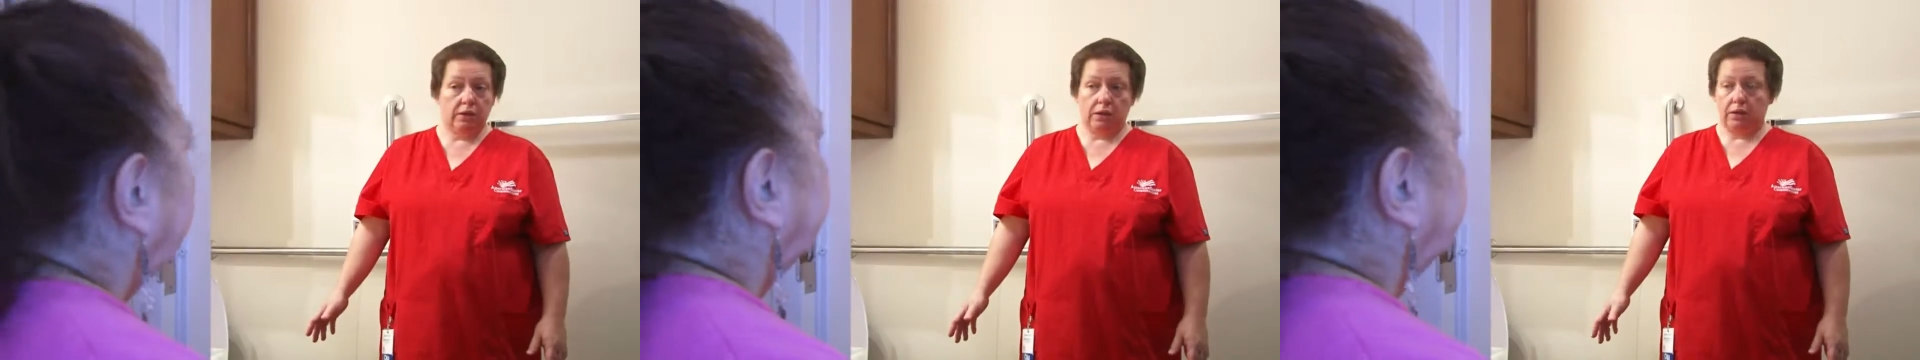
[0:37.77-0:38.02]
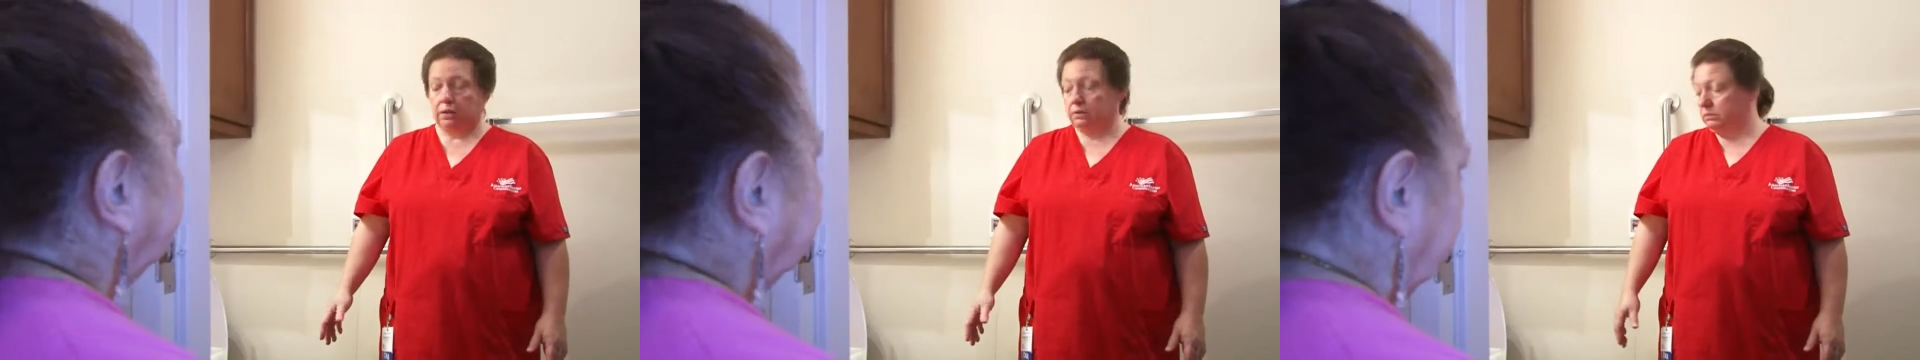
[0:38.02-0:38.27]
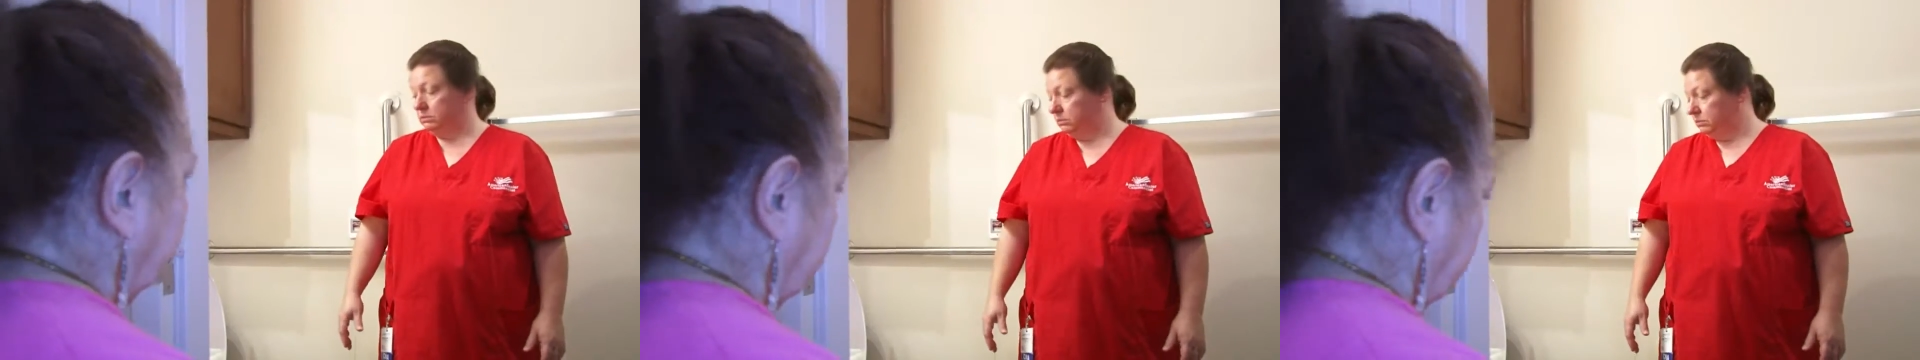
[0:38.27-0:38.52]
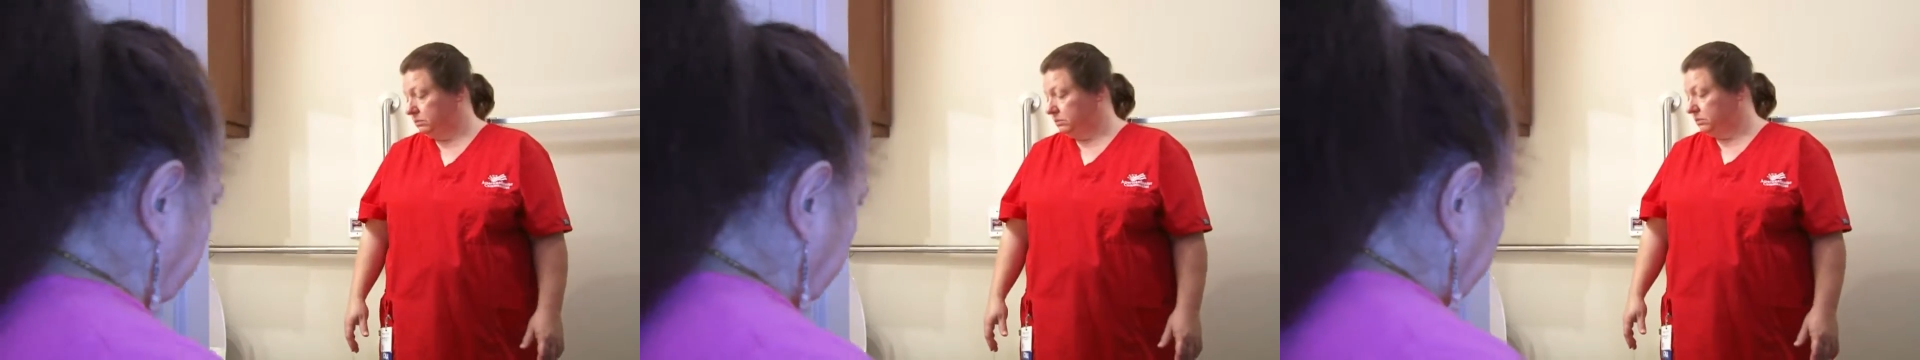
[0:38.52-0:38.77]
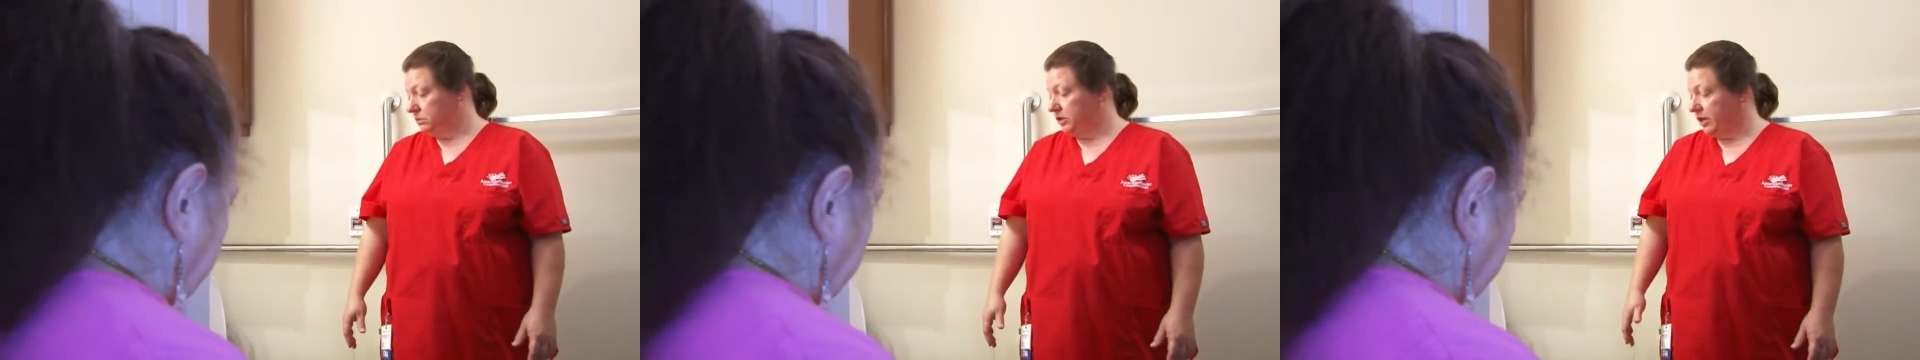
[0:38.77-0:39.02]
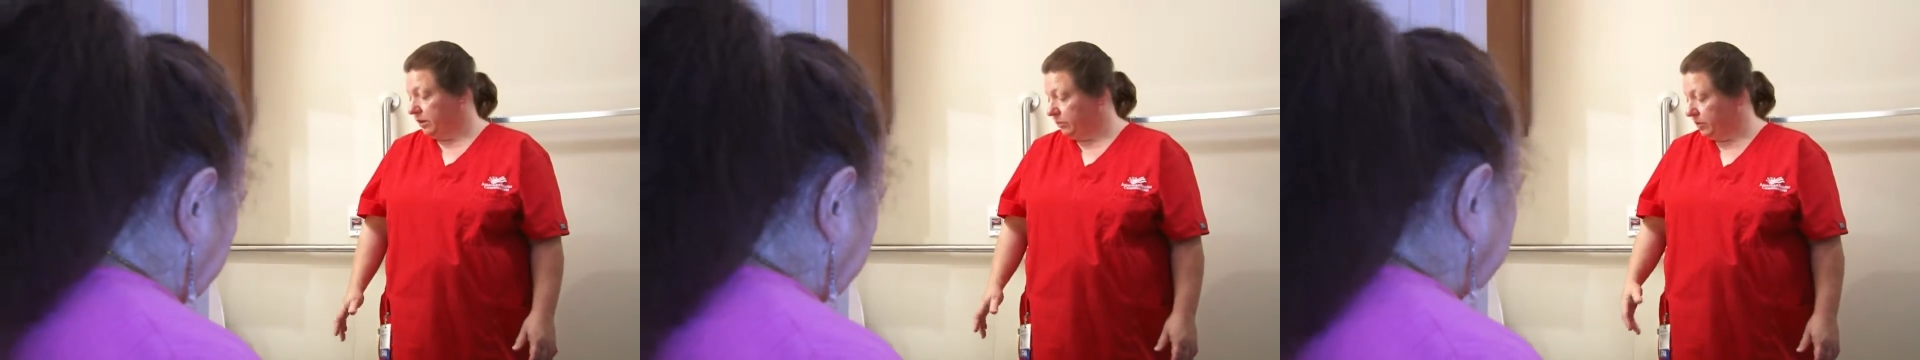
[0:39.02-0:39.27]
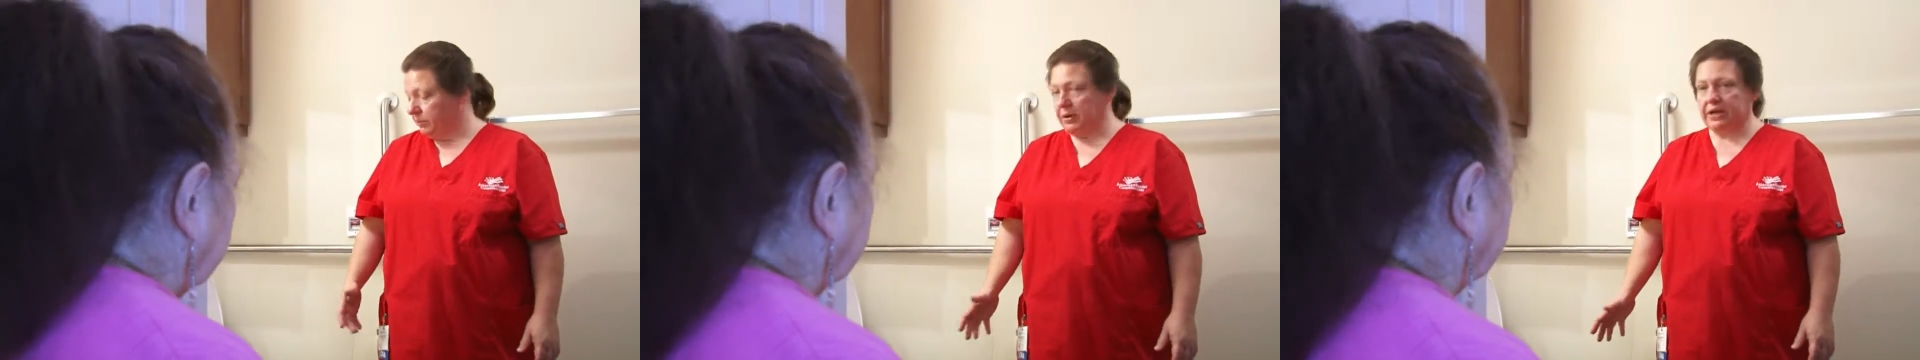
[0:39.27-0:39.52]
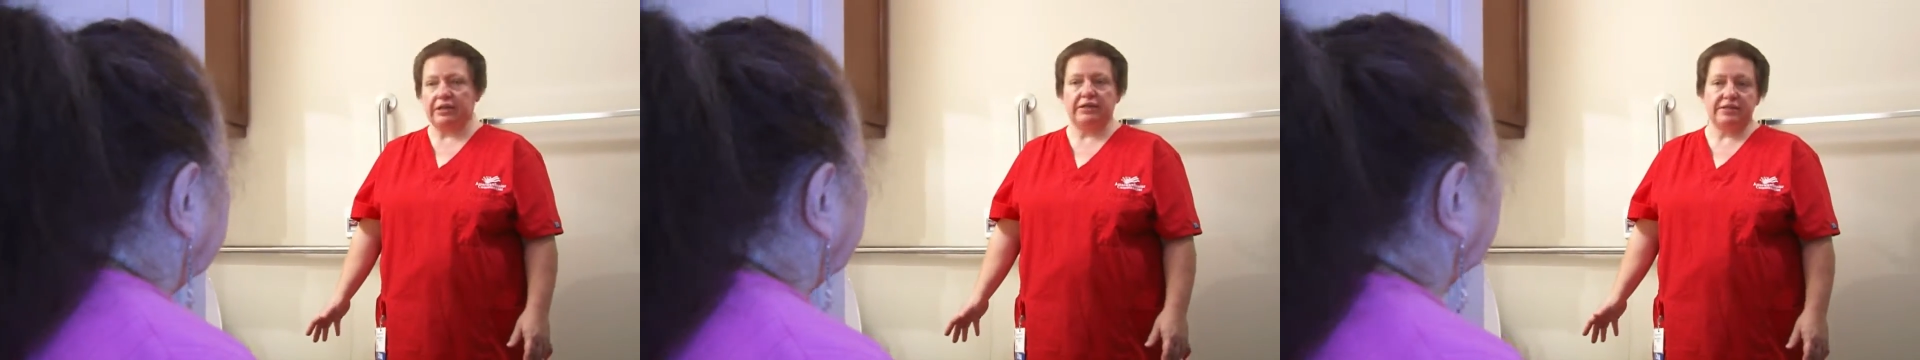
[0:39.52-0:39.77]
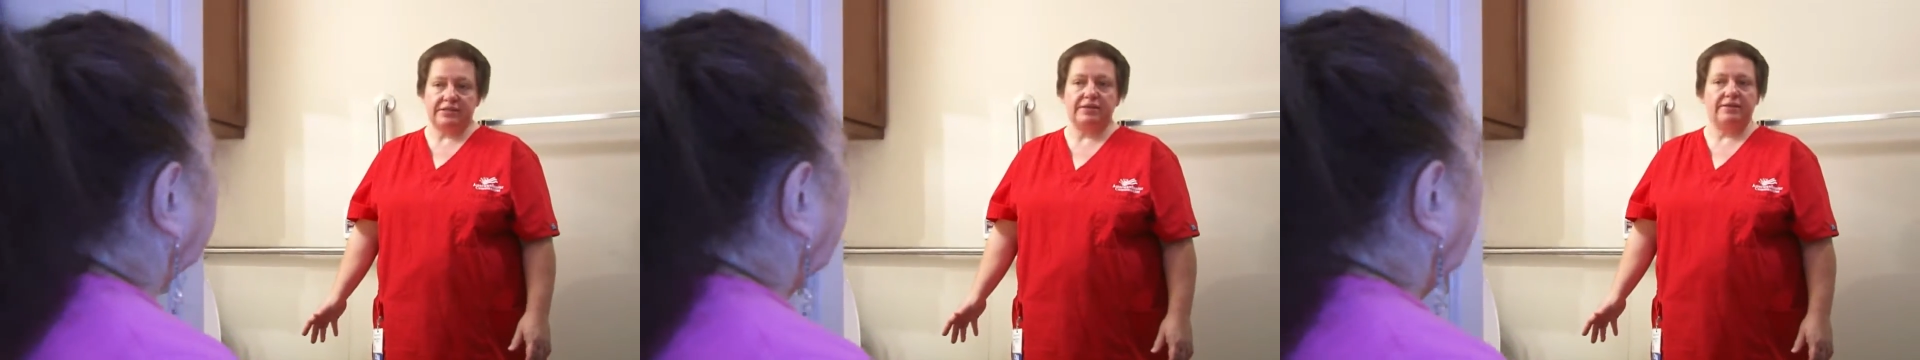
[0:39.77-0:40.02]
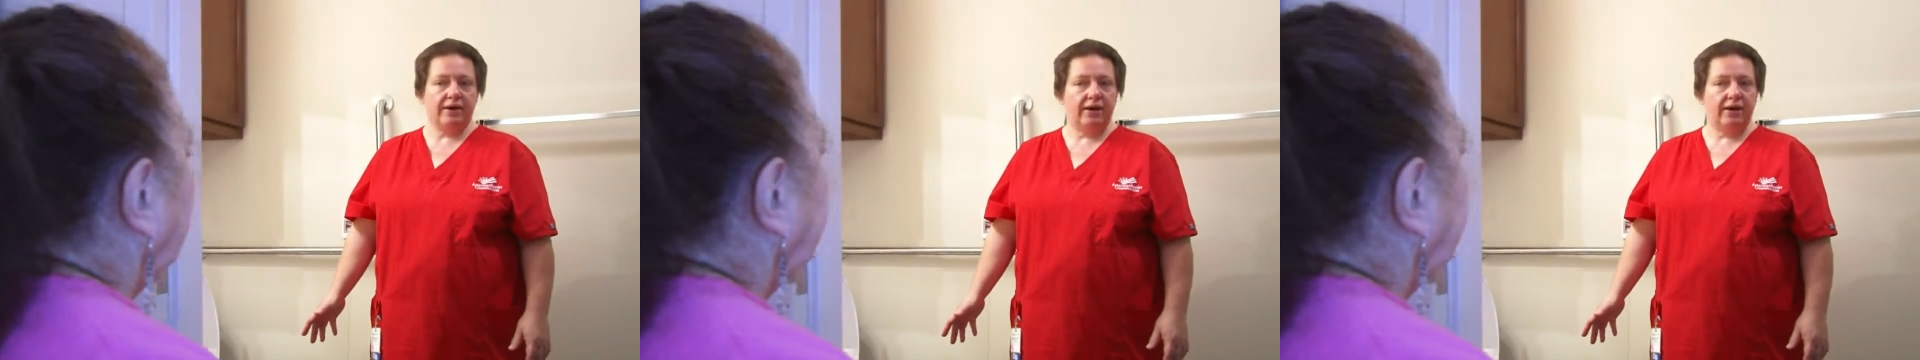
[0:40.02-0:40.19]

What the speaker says: of loving people. It comes natural.